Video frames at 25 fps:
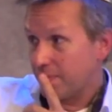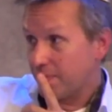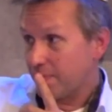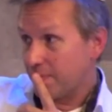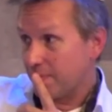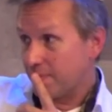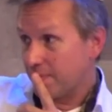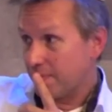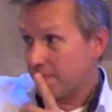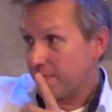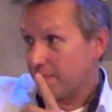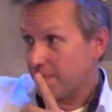
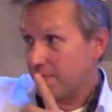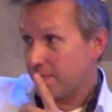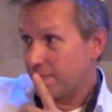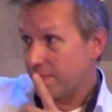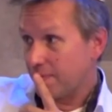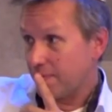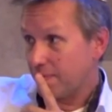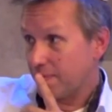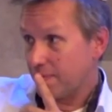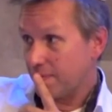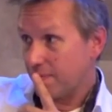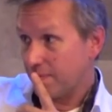
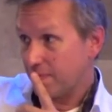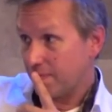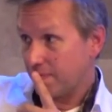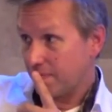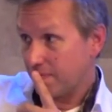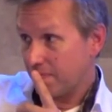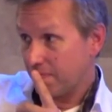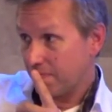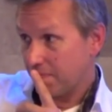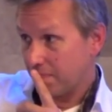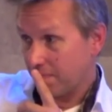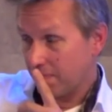
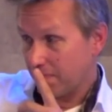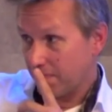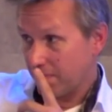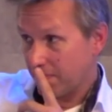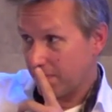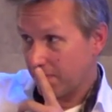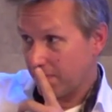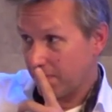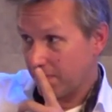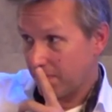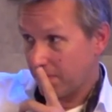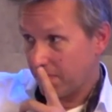
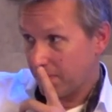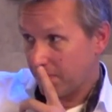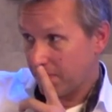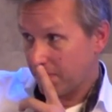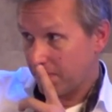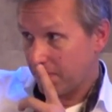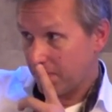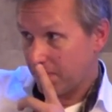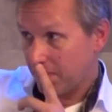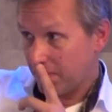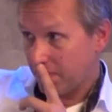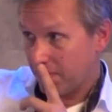
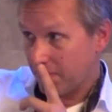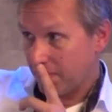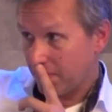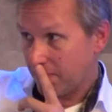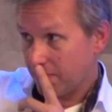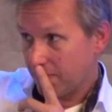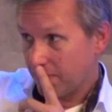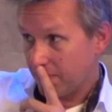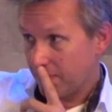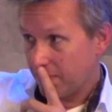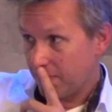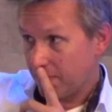
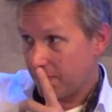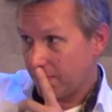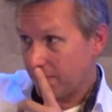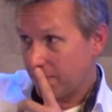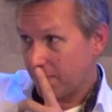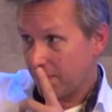(no one is talking)